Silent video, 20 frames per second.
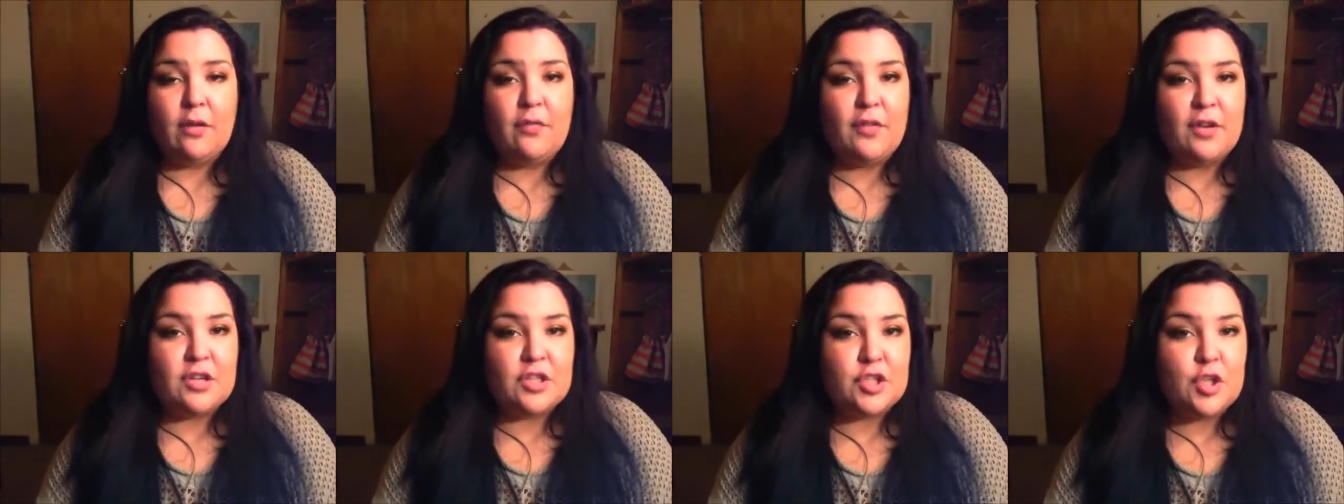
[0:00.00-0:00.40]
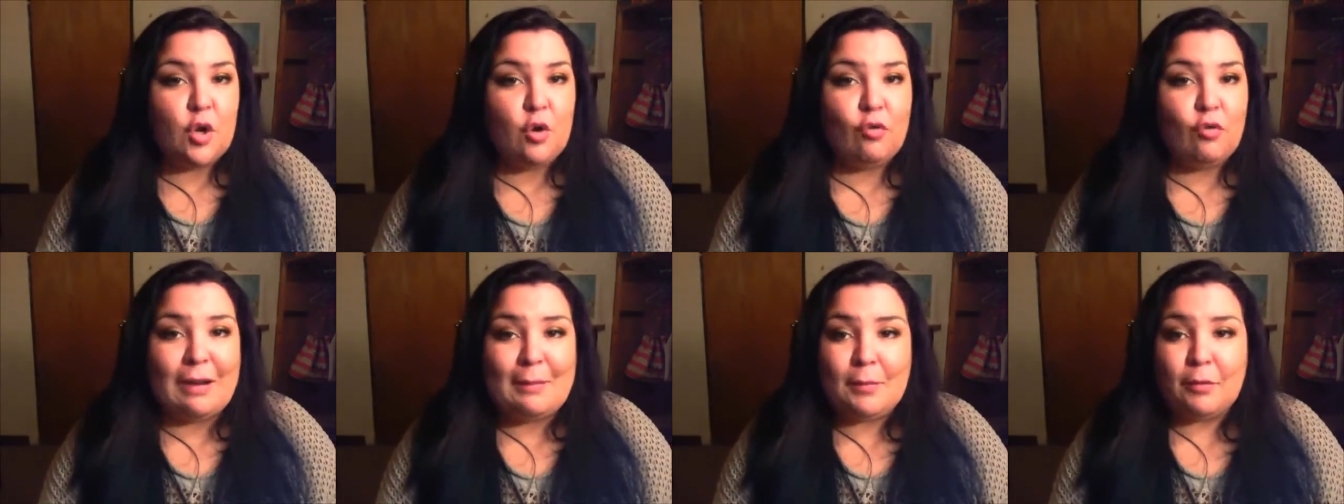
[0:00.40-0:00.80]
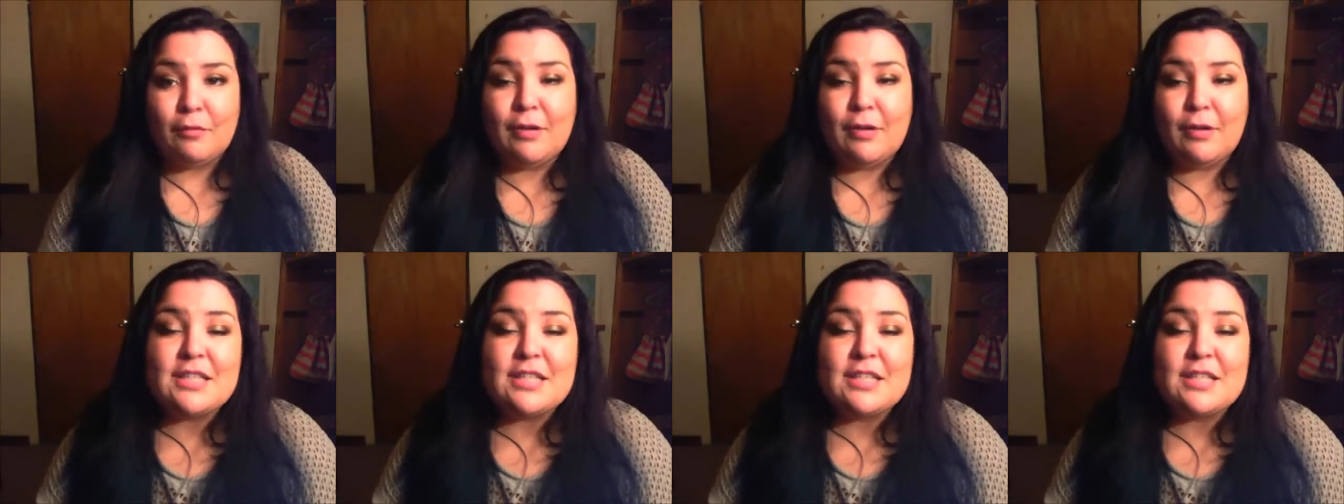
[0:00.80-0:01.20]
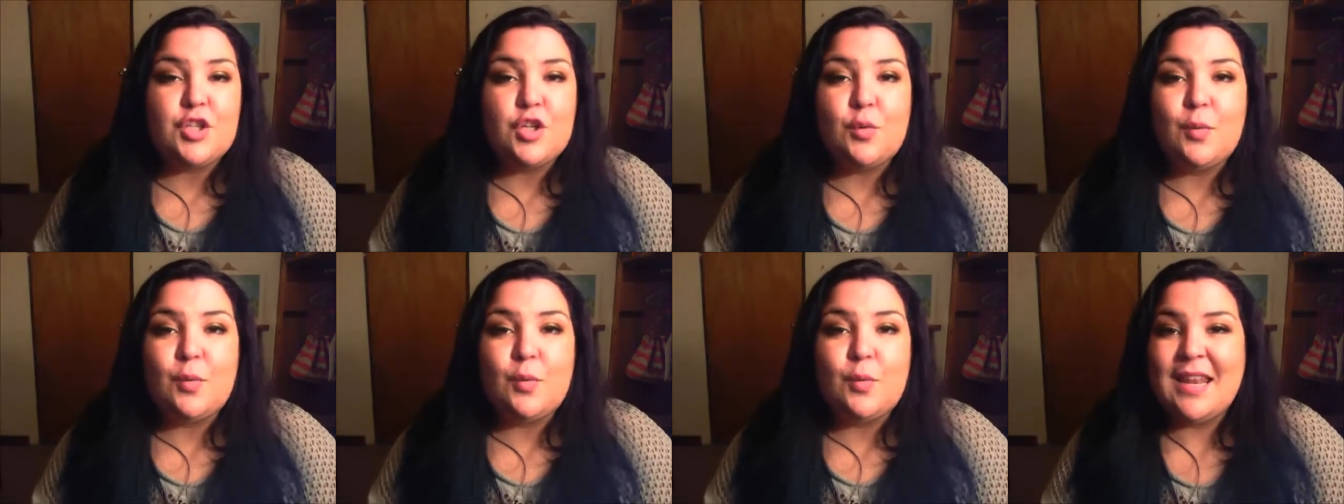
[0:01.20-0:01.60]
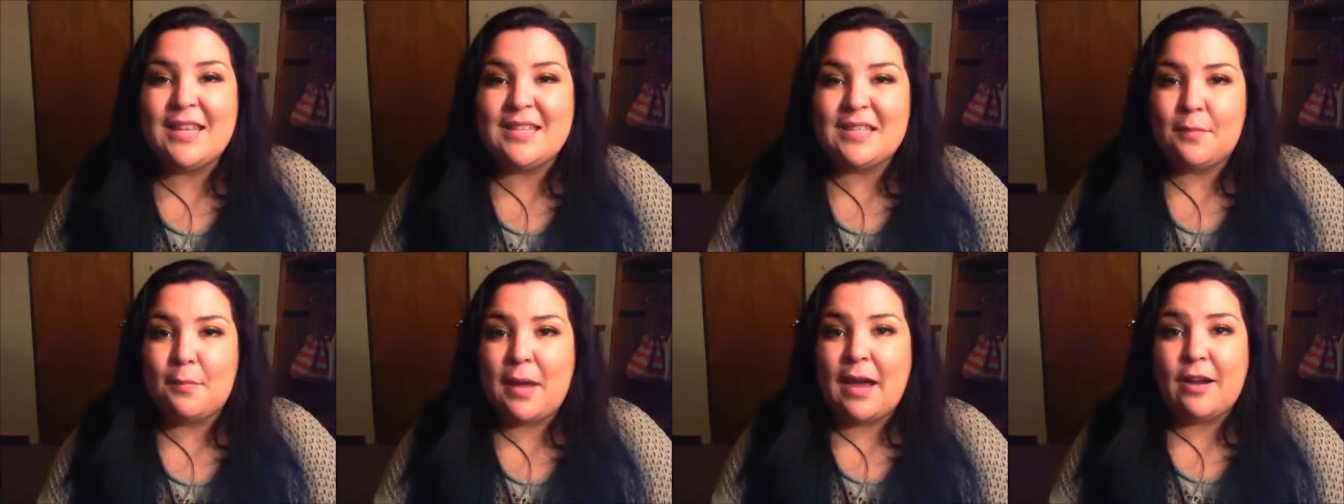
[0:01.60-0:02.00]
There's no rhyme or reason to it. It
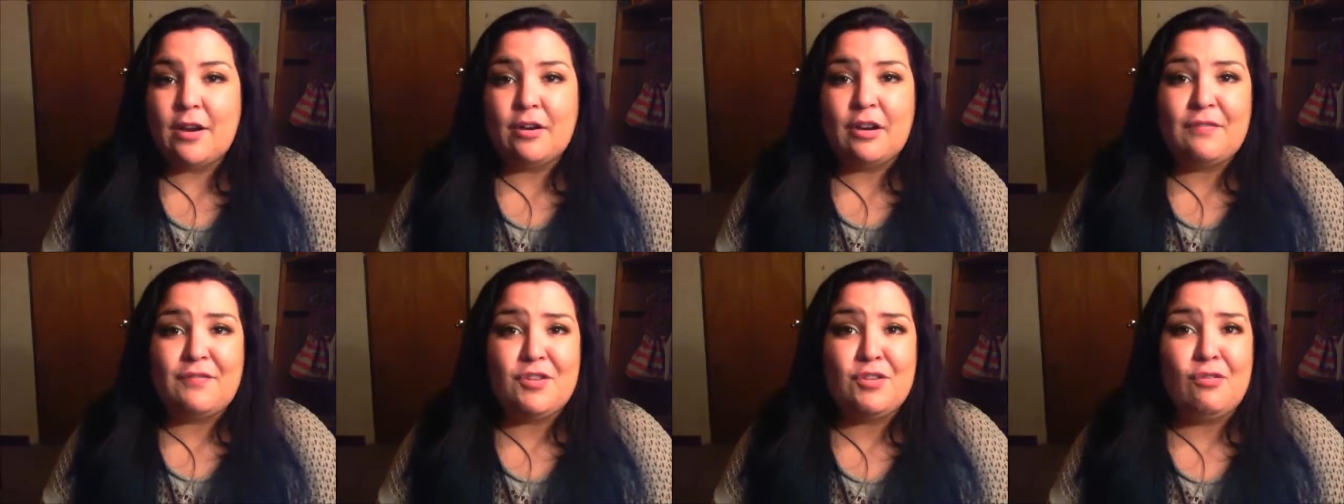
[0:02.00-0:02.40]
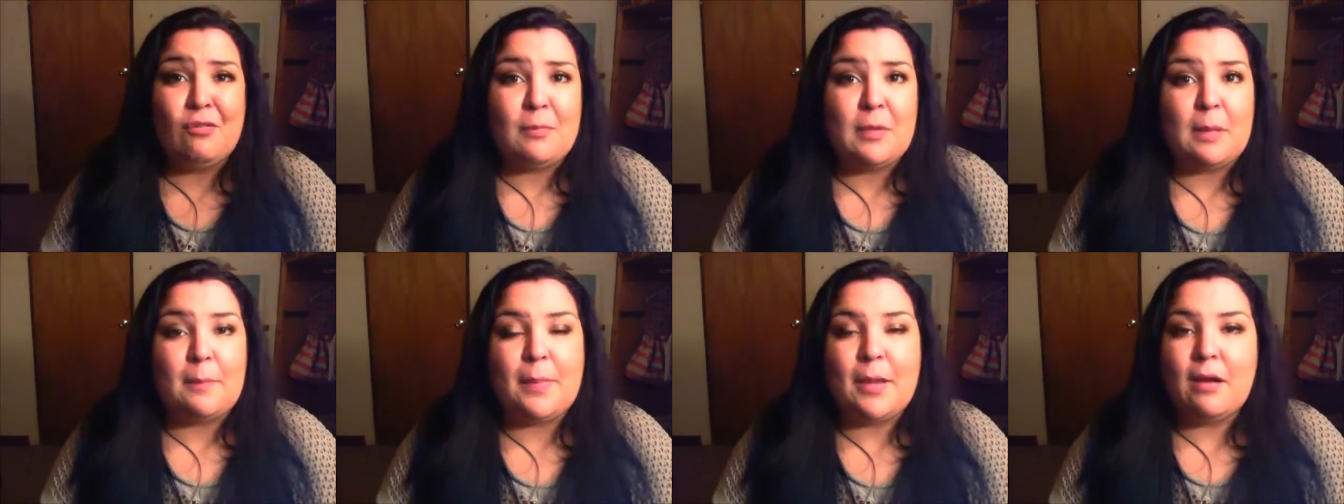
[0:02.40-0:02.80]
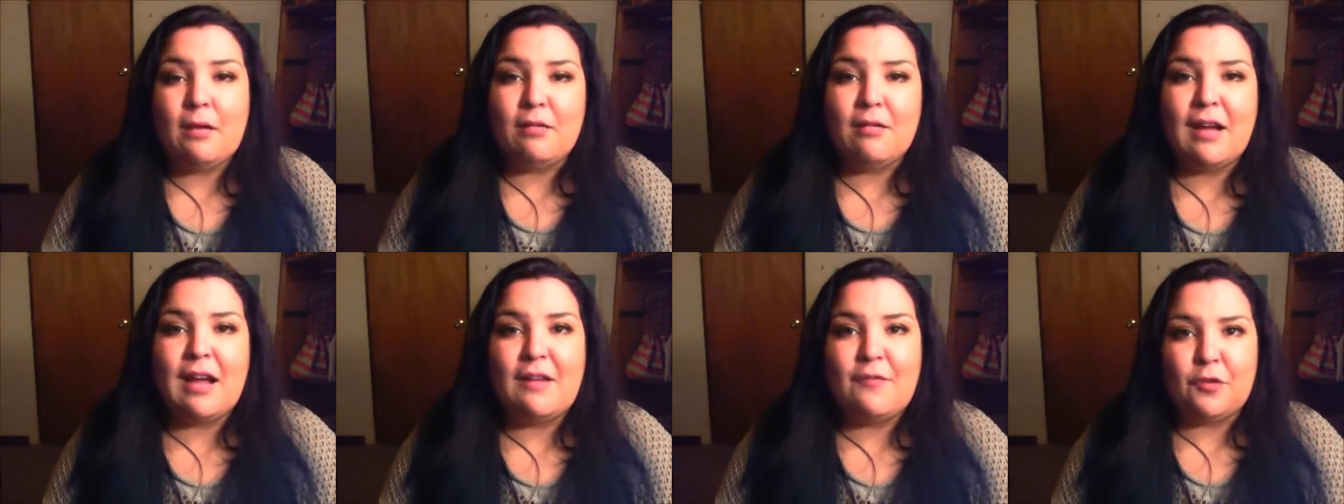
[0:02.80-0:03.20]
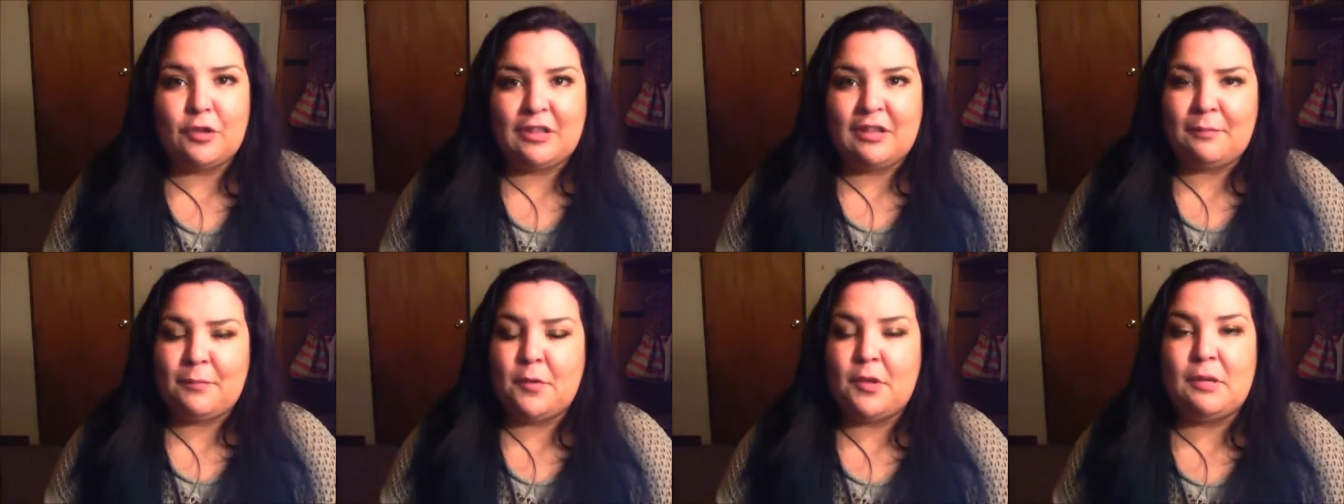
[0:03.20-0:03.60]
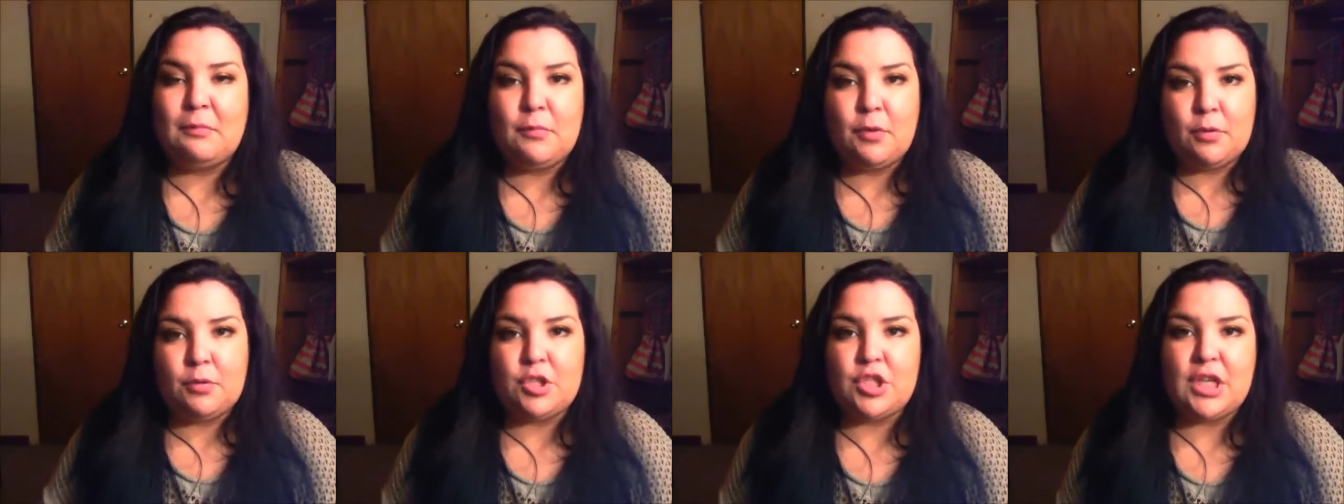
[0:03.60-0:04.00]
doesn't matter if you wrote me a paragraph or left me an
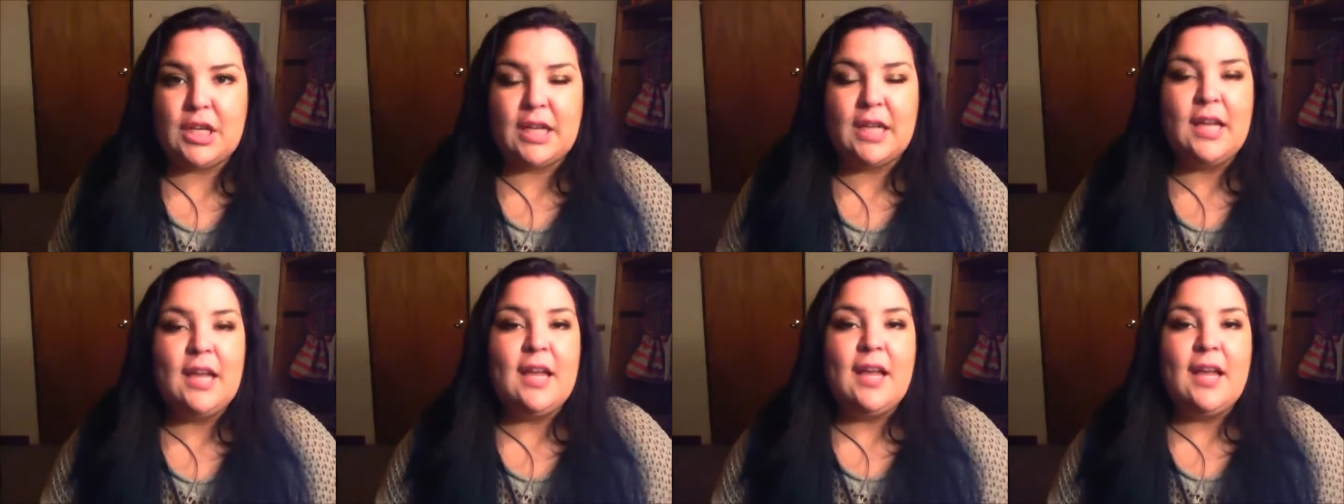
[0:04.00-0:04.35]
emoji.